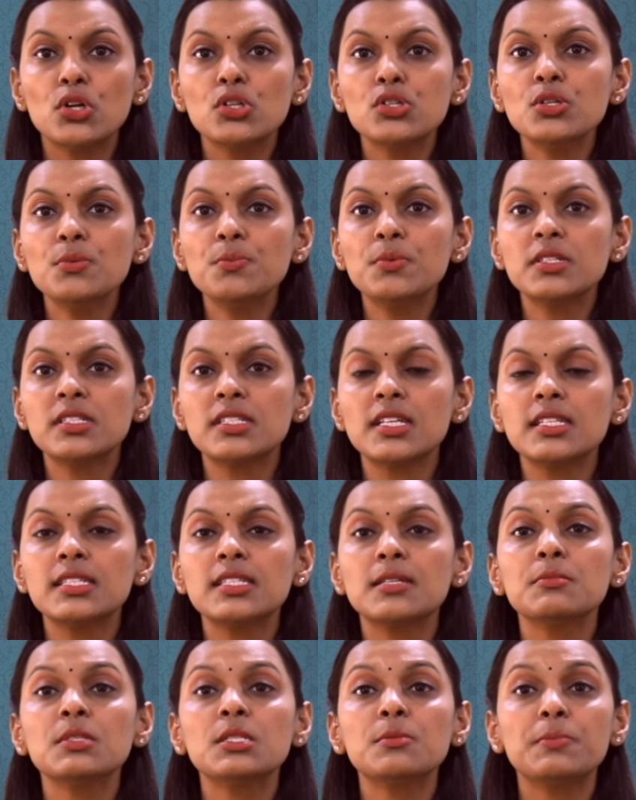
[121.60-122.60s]
also possess
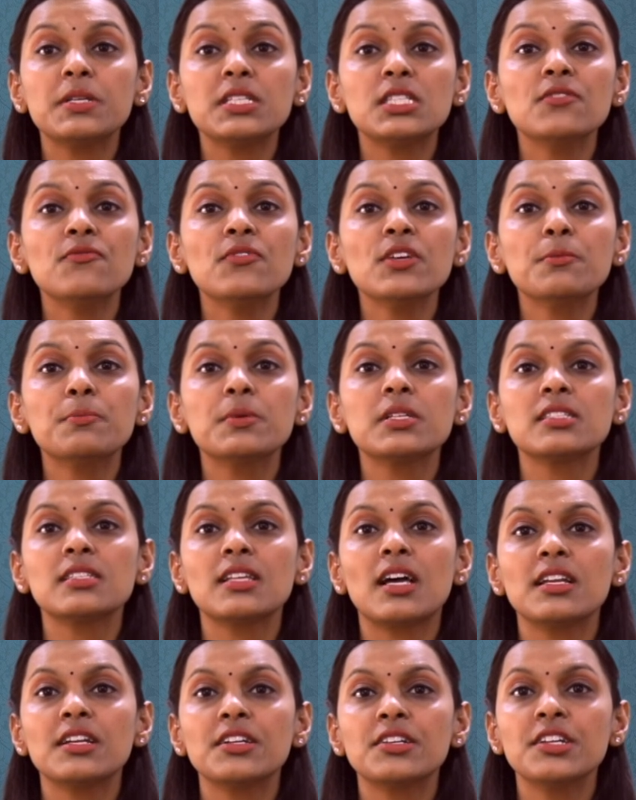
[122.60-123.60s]
some specific
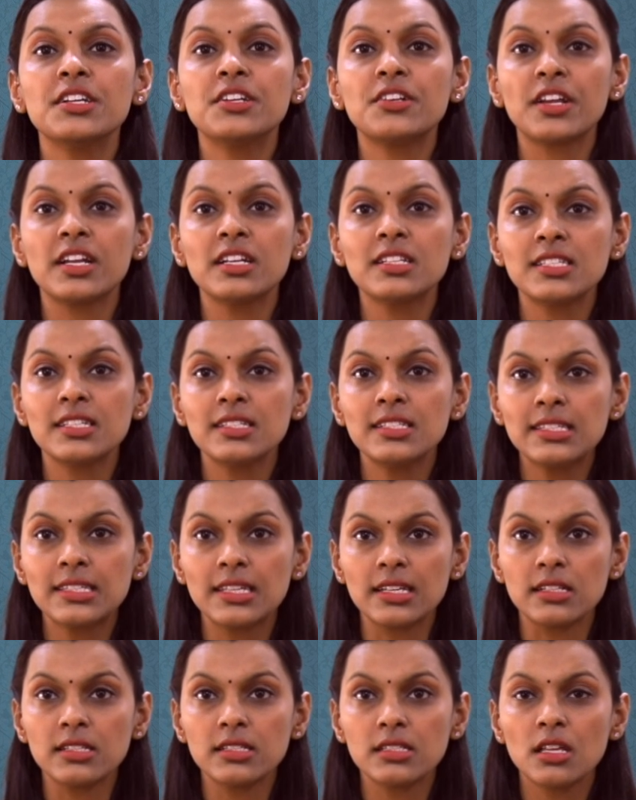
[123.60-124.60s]
personality traits and
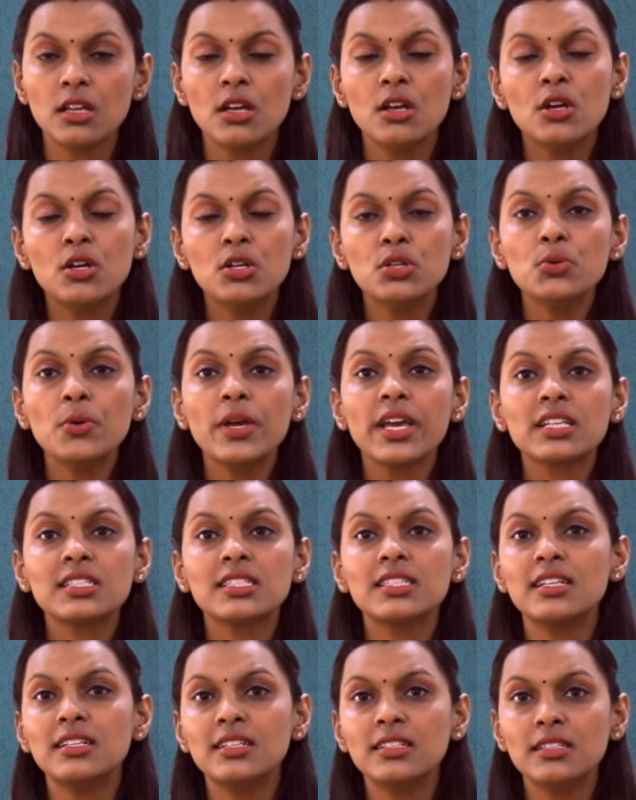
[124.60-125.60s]
skills to
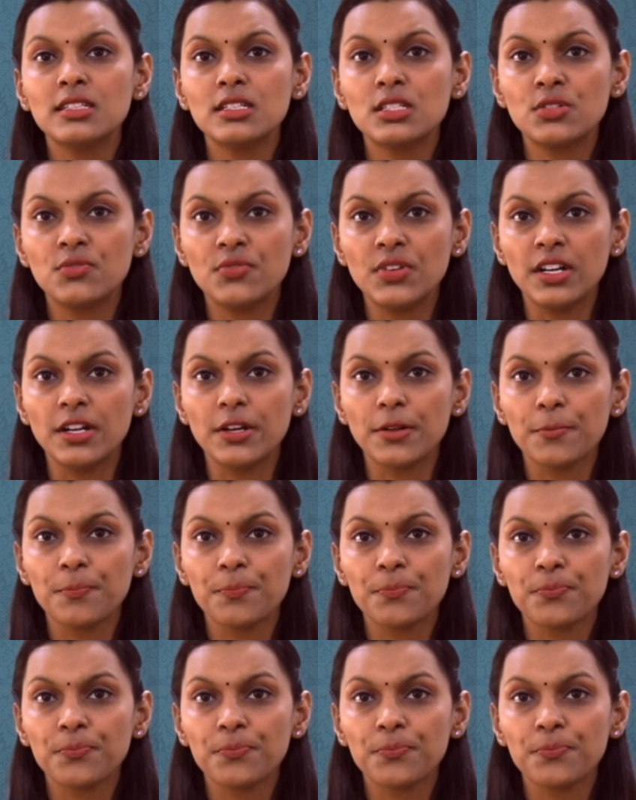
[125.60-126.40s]
excel in this field.